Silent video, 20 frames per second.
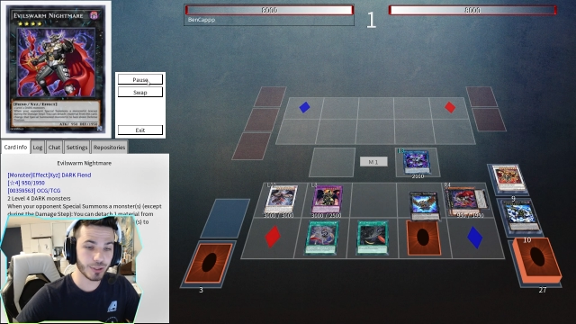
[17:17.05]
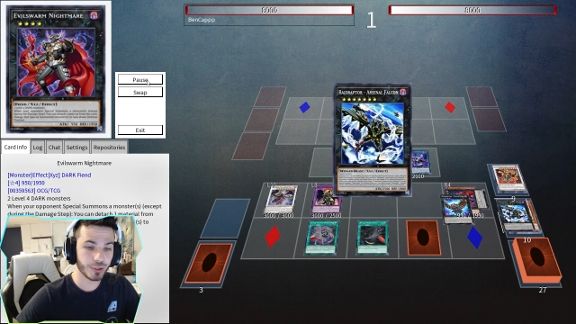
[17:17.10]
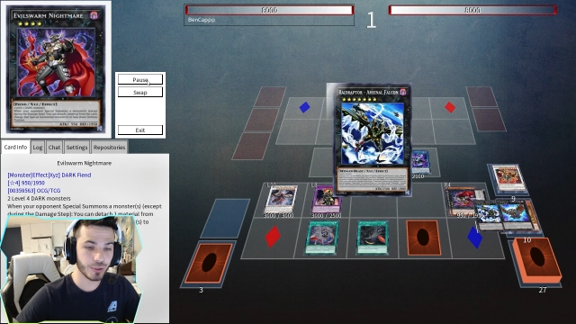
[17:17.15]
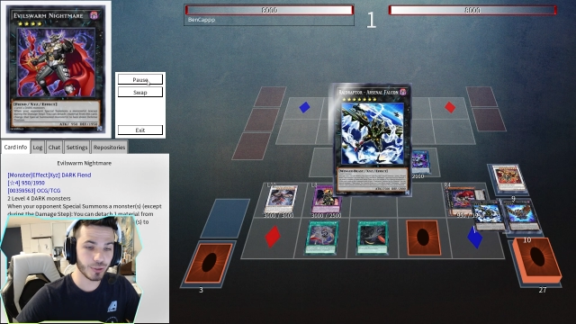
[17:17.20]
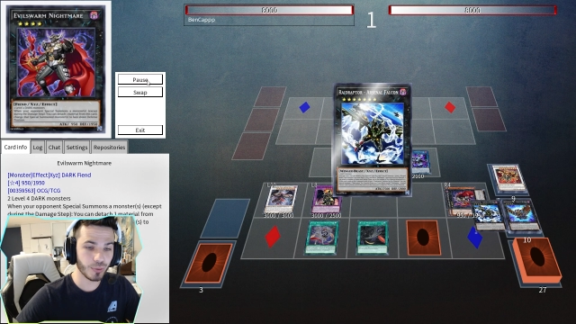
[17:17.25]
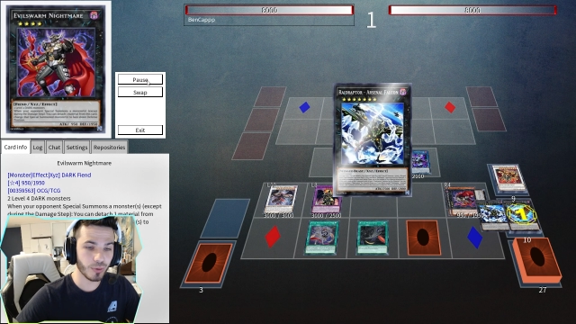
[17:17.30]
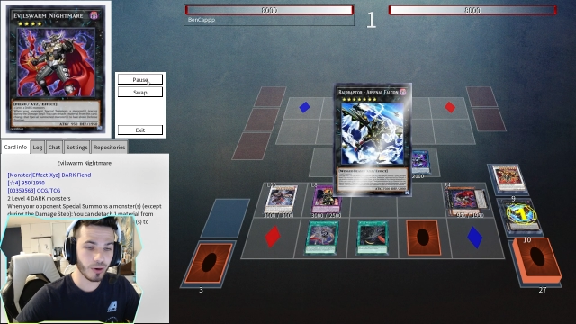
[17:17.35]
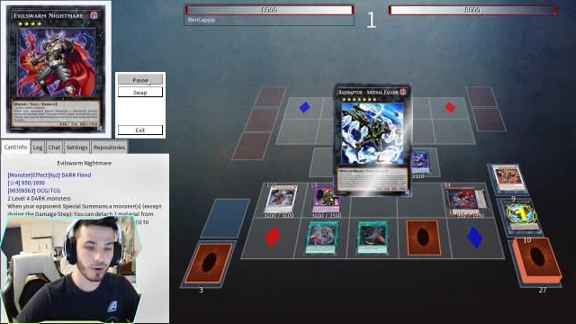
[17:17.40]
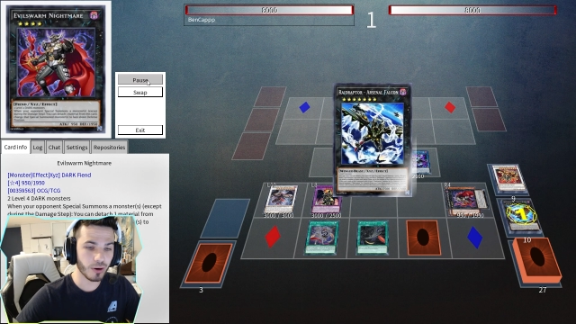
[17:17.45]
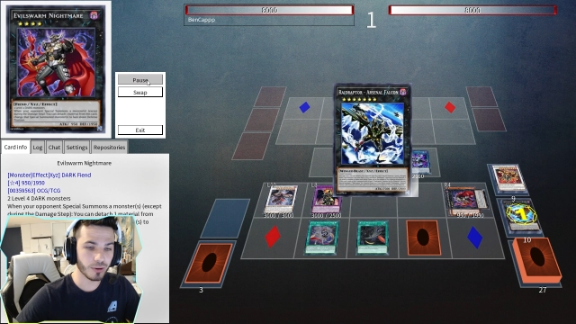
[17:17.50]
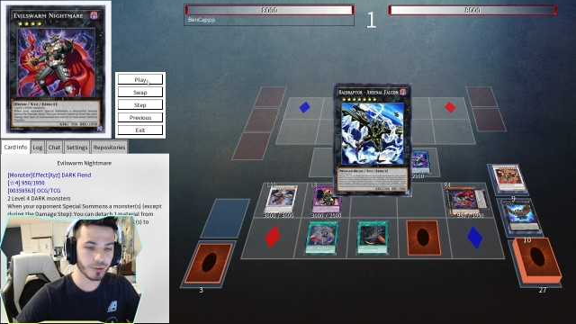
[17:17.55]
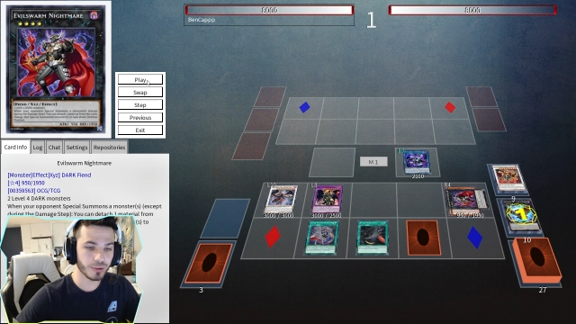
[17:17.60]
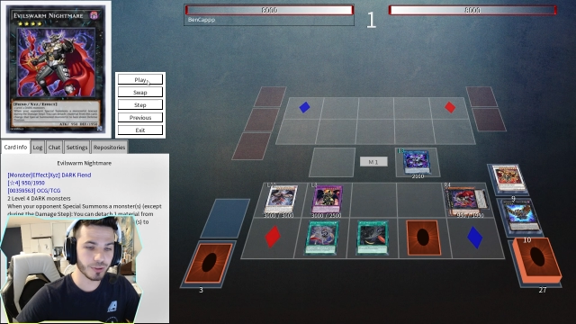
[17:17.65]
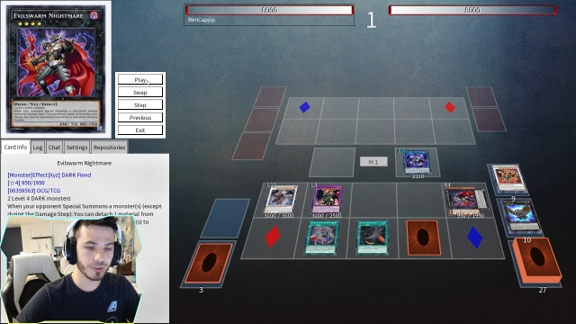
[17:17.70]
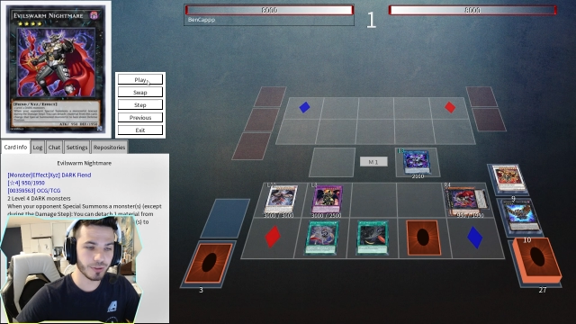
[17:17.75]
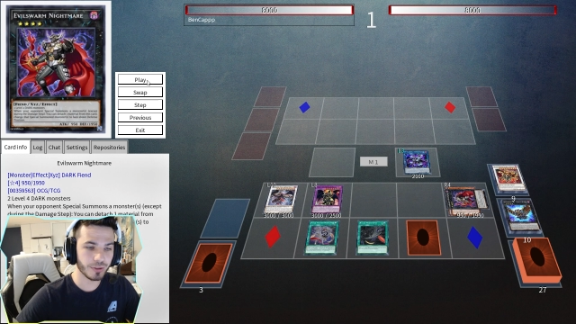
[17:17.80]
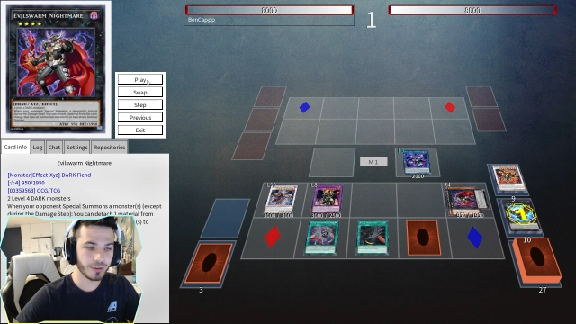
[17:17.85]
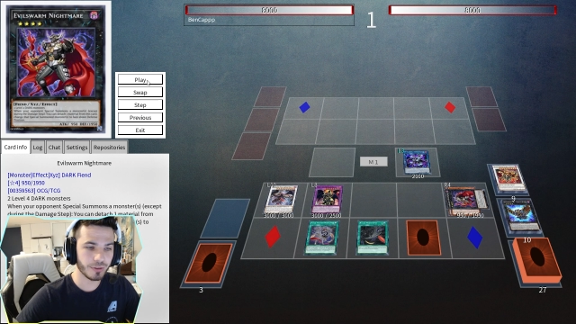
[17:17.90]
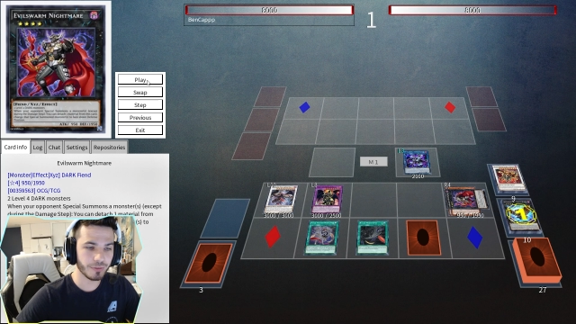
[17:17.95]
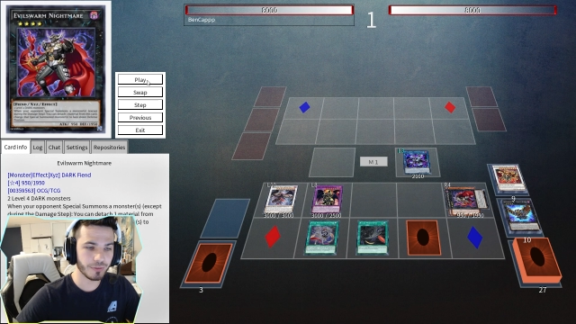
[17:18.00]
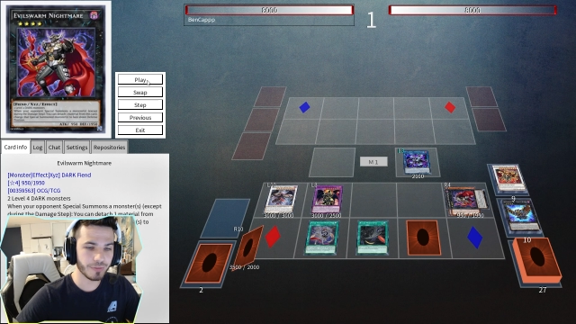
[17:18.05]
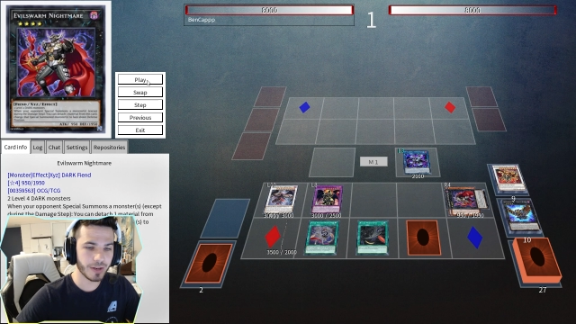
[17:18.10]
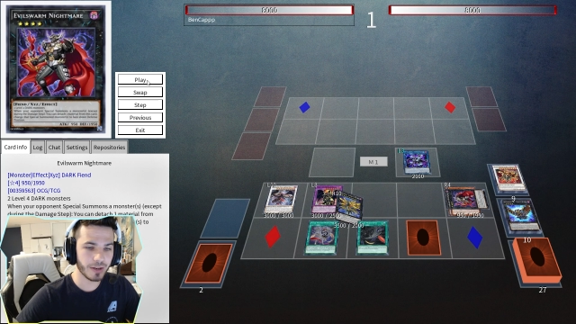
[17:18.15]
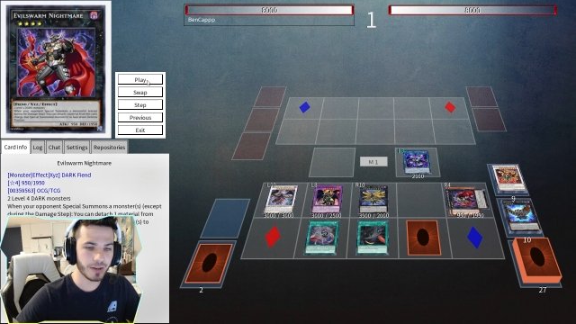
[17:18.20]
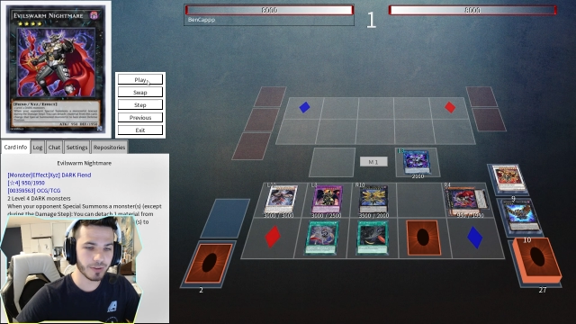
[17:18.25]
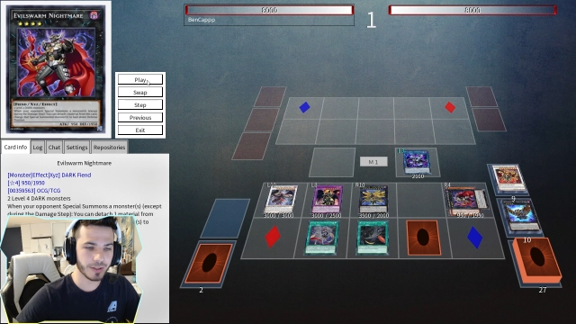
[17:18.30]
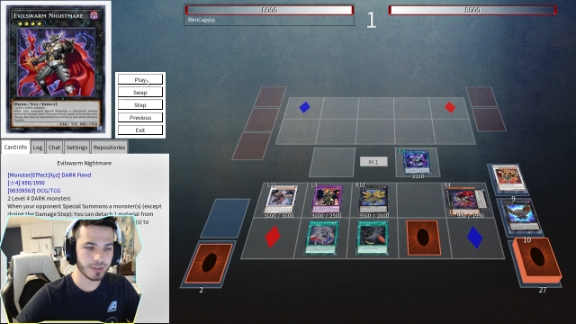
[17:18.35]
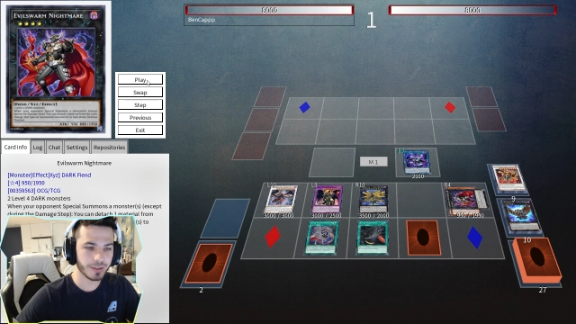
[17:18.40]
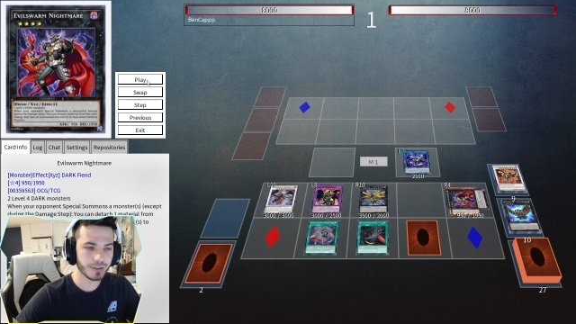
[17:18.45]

your Arsenal Falcon